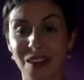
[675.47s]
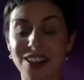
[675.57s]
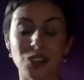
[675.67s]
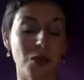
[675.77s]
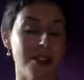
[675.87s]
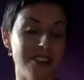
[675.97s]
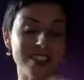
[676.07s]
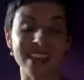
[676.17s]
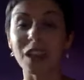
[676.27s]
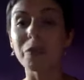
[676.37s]
So I just want you
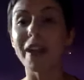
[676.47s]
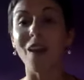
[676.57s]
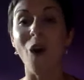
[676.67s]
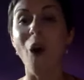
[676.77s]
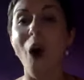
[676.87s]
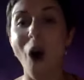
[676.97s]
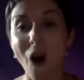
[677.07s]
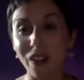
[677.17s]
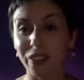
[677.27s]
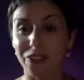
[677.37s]
to celebrate
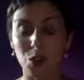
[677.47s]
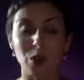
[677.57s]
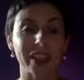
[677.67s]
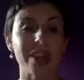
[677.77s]
all of you,